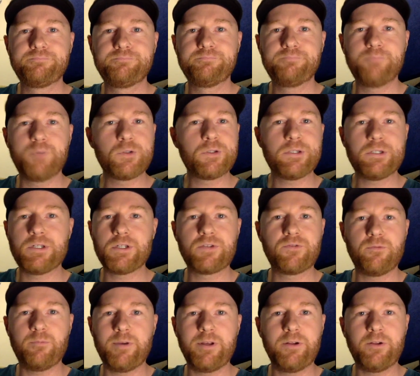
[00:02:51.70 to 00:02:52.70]
Mostly just
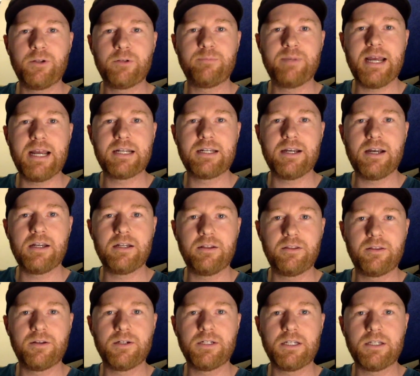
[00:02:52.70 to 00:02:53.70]
for me to look back on at
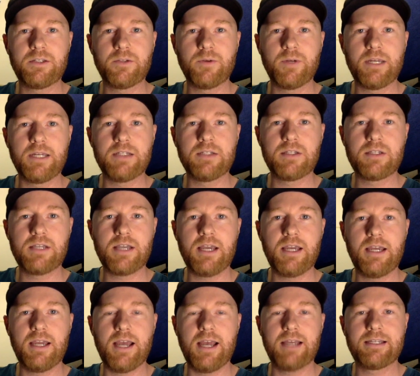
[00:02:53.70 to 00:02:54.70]
33 and
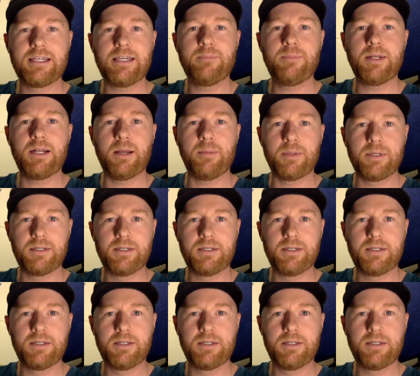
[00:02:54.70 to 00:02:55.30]
say, keep it up.